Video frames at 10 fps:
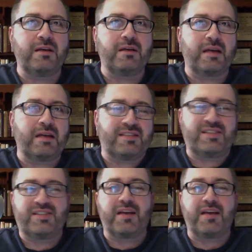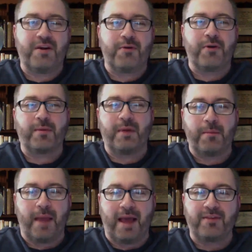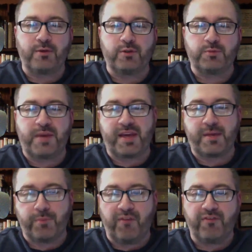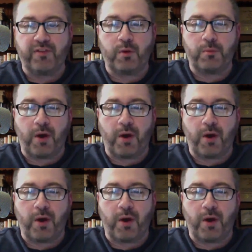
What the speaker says: is sick of hearing about Matthews being in Buffalo